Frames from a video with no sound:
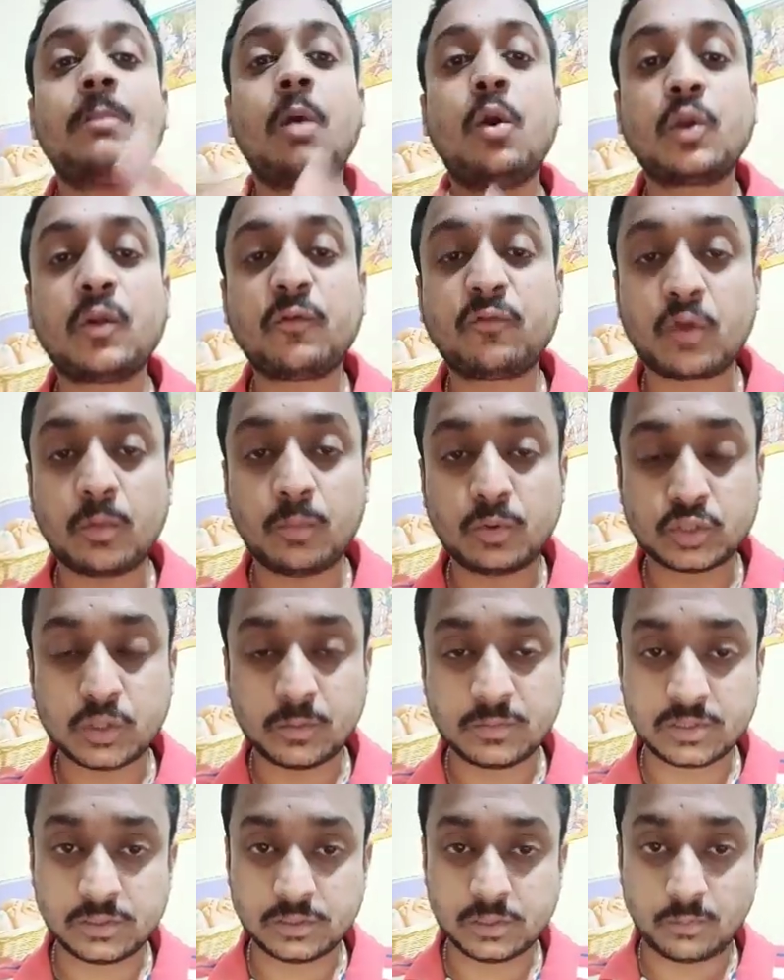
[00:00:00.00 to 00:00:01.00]
amount of
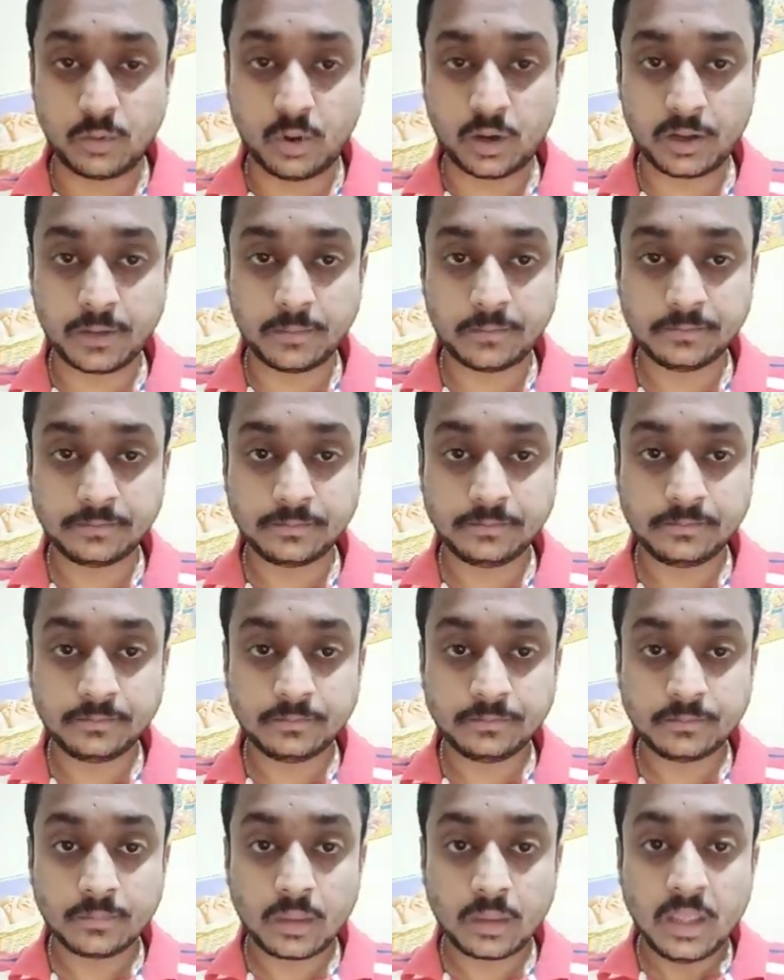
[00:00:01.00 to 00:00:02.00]
chromosomes in the body.
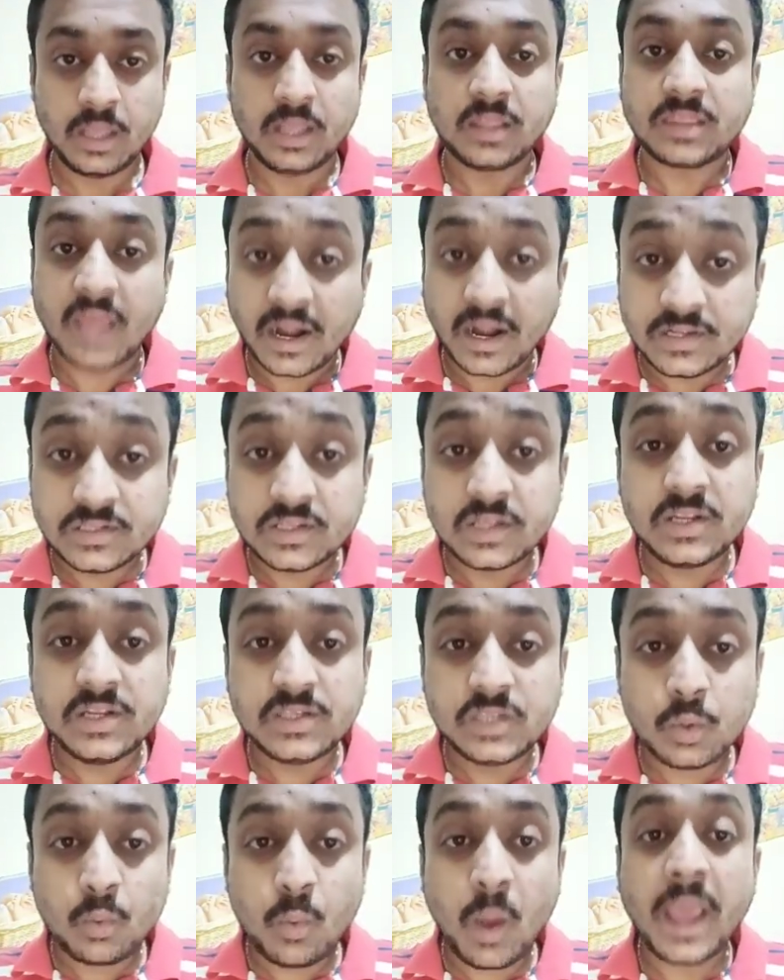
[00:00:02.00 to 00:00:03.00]
That's the
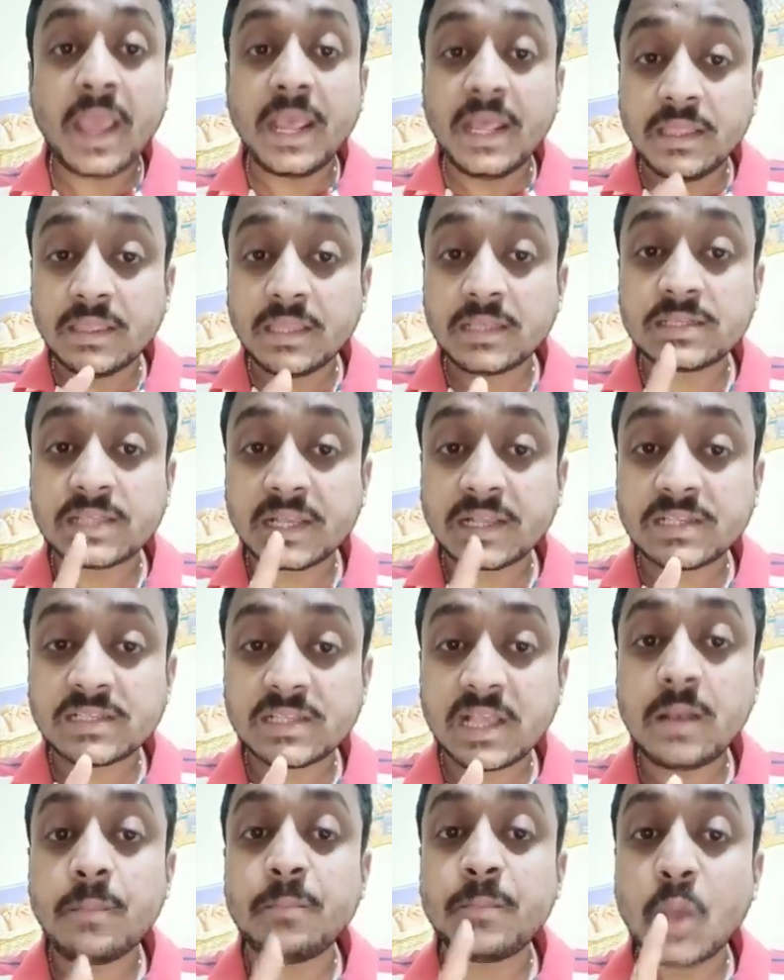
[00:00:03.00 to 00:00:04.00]
reason why in the sex
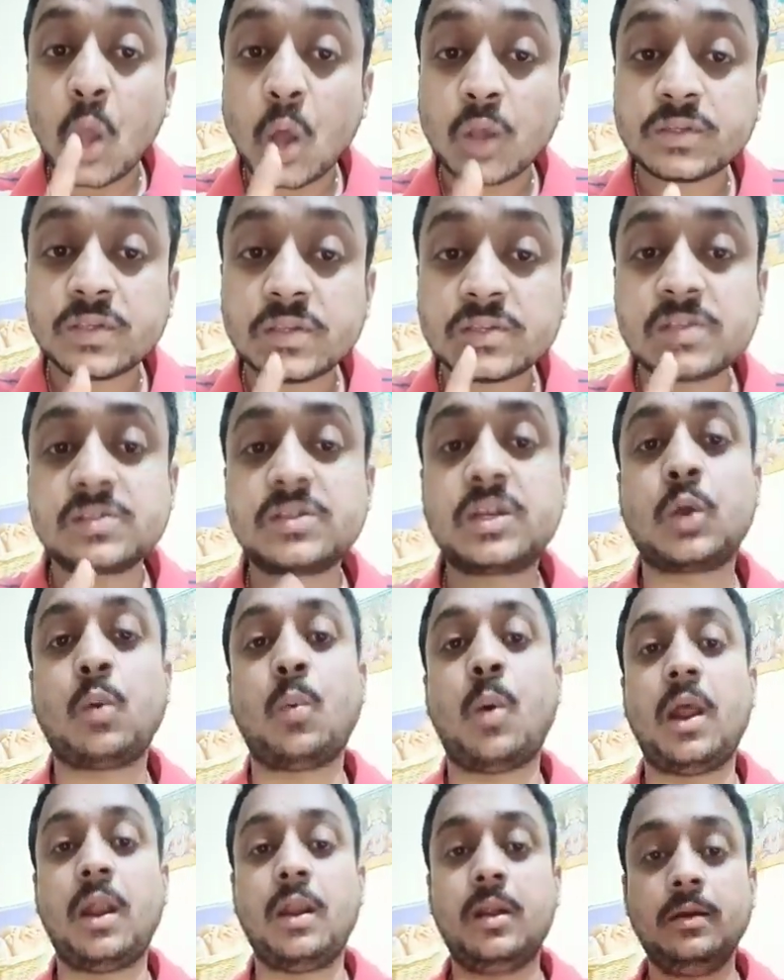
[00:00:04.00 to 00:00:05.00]
cell meiosis is
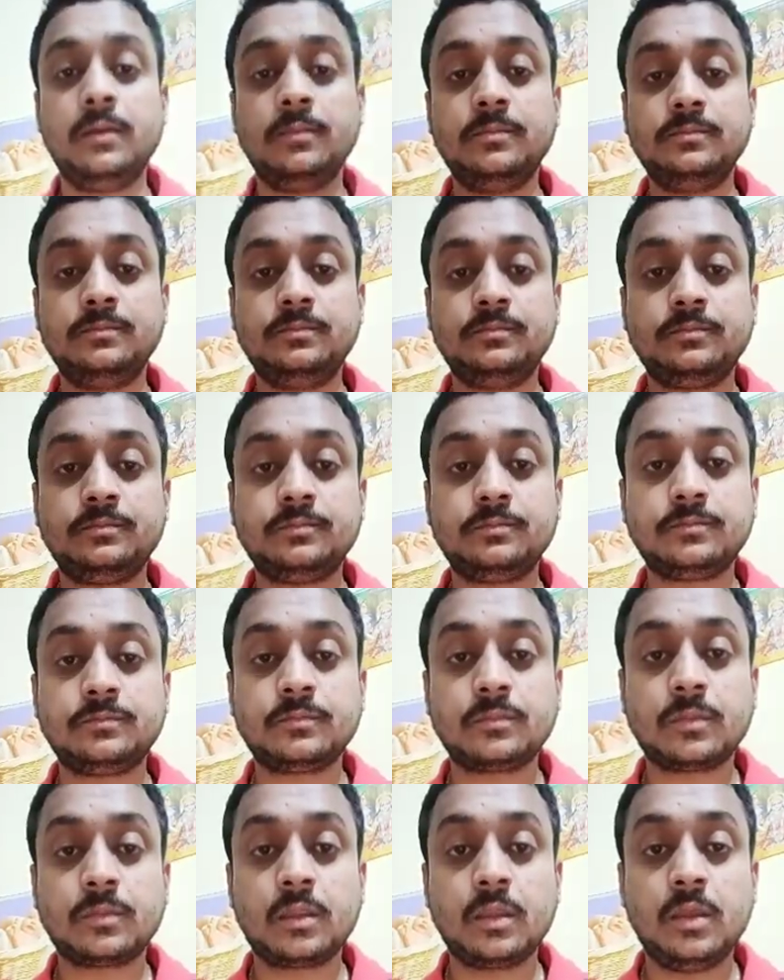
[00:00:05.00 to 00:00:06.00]
required.
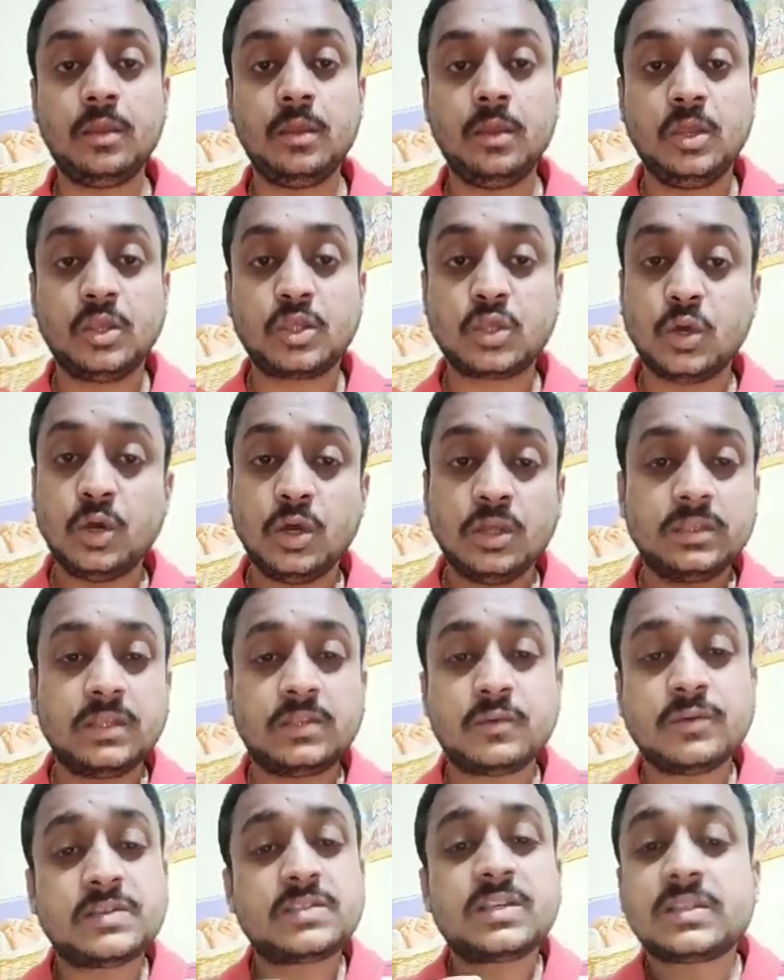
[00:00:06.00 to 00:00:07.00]
So
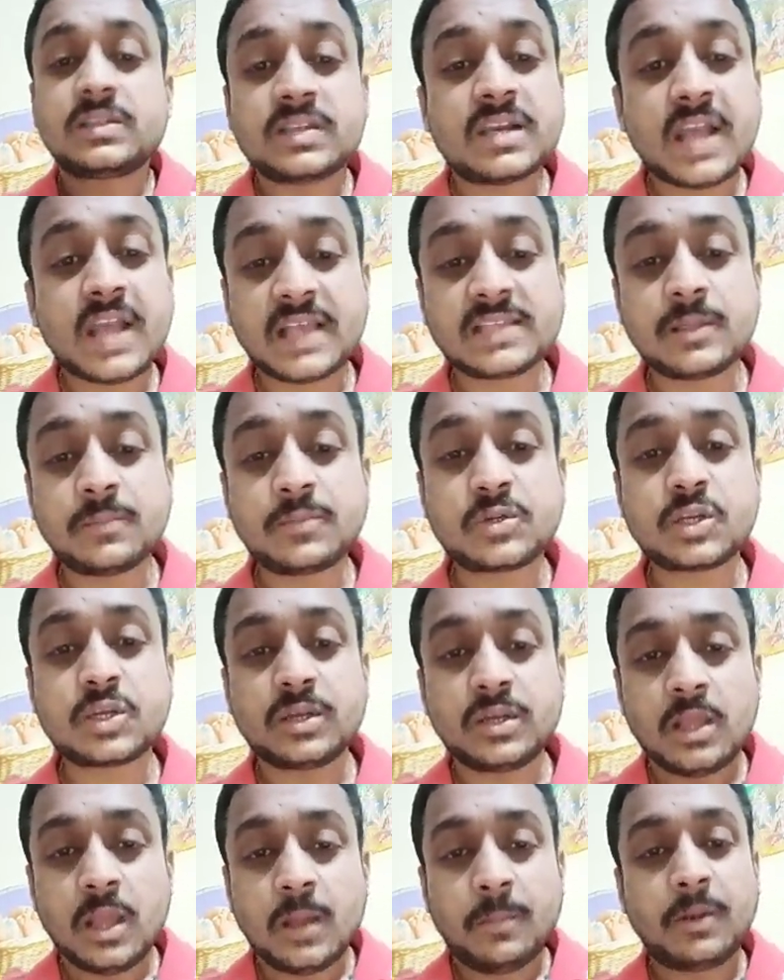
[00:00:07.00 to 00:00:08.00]
this was just an
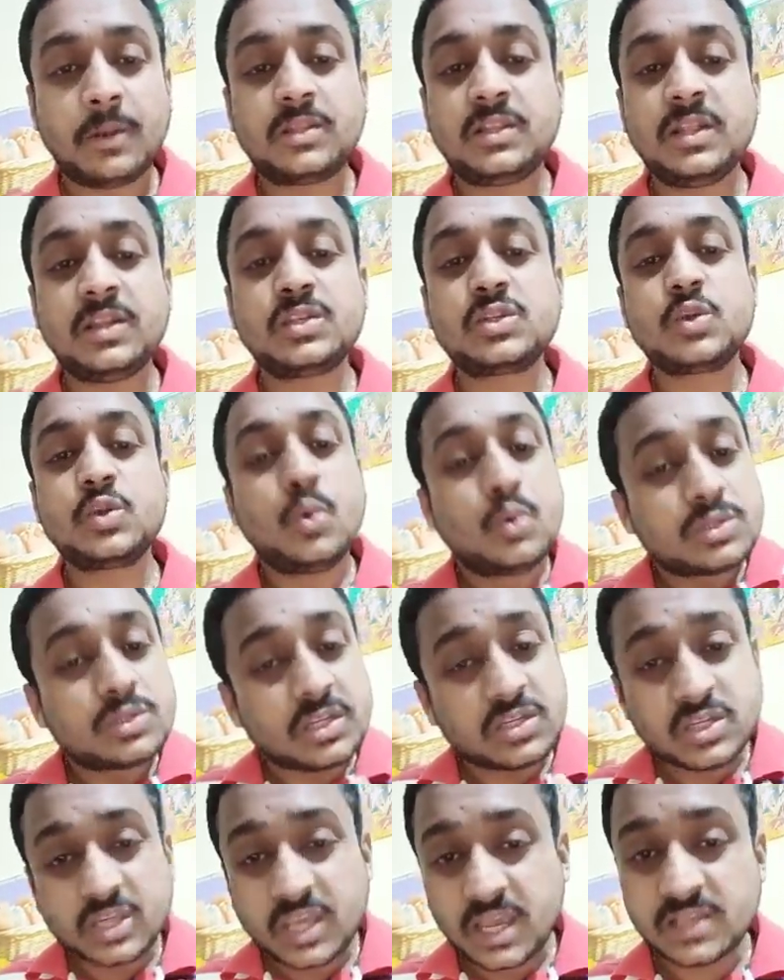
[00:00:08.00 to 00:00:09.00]
assumption, but there is no
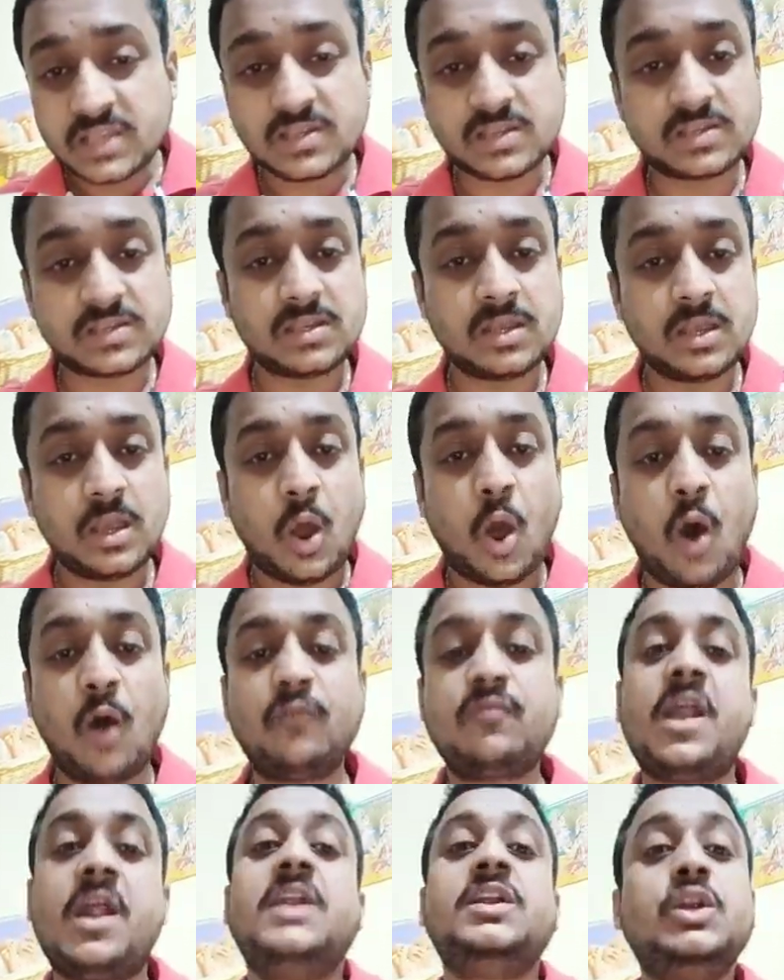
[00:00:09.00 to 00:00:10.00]
such cases
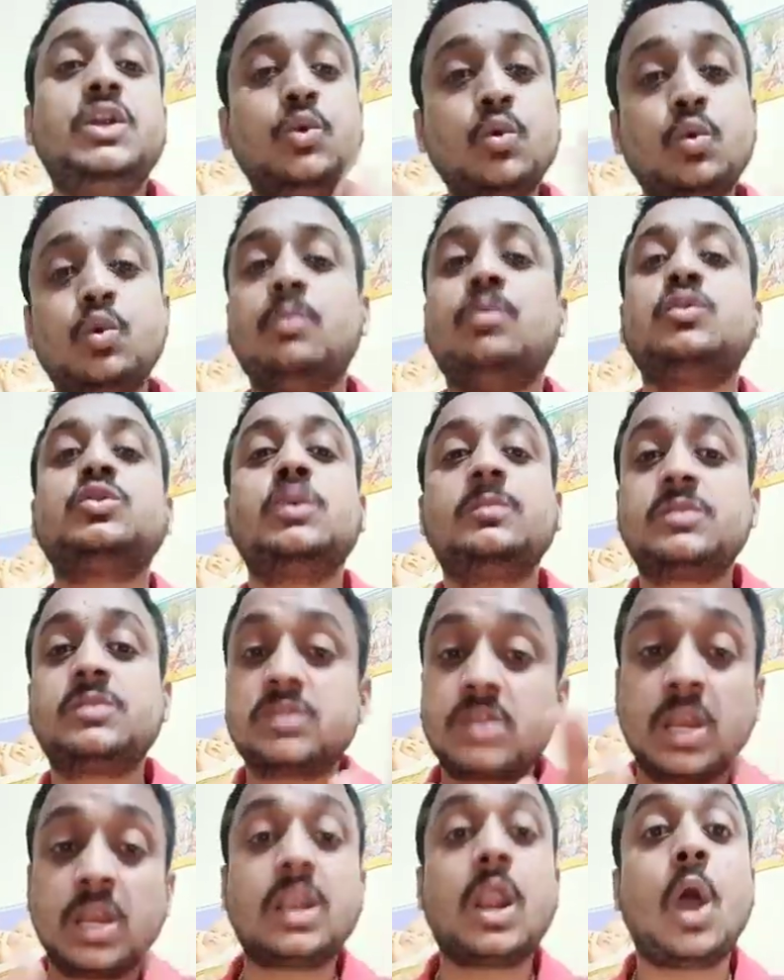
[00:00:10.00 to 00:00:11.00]
of 92 chromosomes
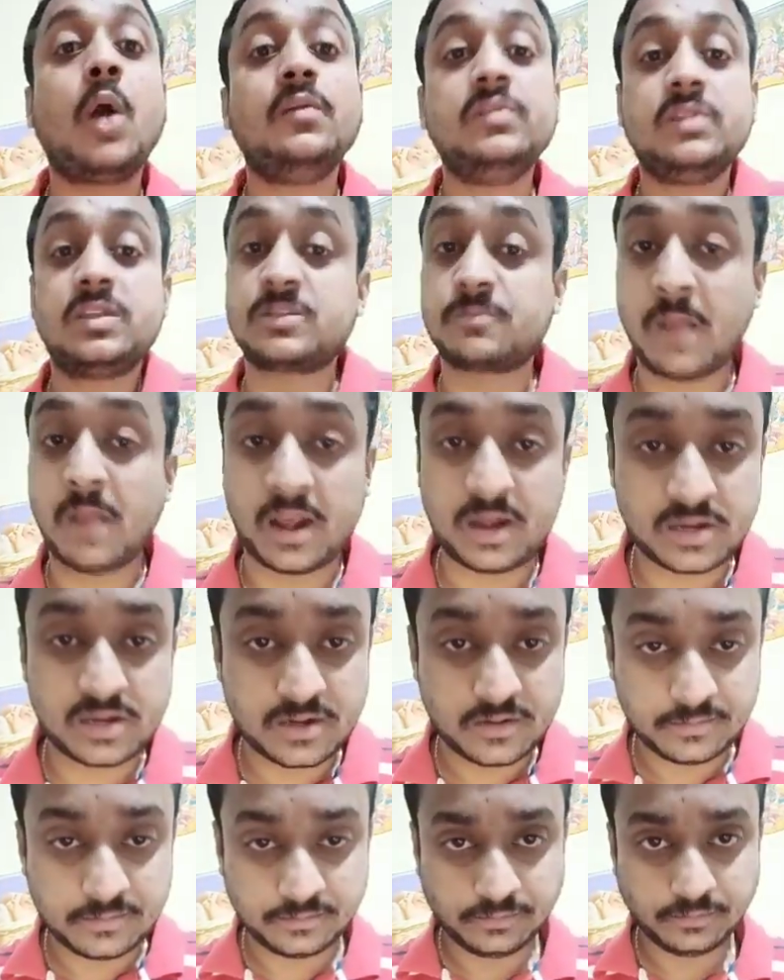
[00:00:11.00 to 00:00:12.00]
till now in this planet.